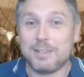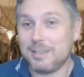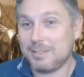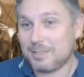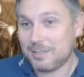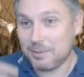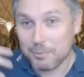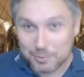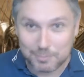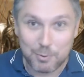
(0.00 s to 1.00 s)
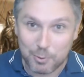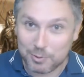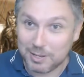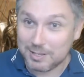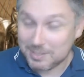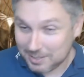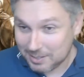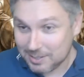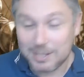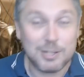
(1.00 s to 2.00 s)
It's your support is
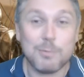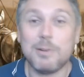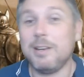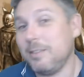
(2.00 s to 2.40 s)
genuinely